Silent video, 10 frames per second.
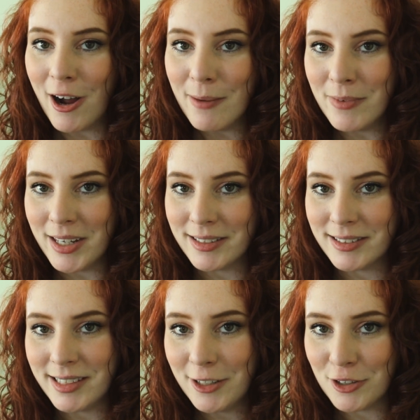
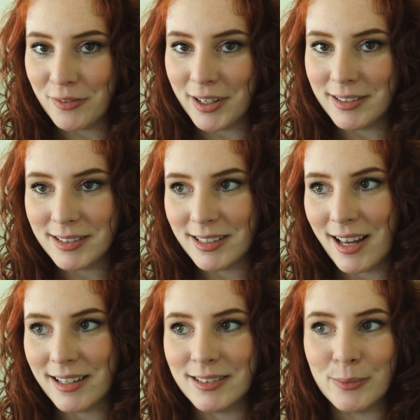obvious to each of us
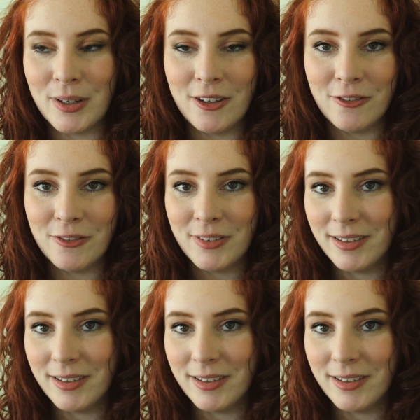as we've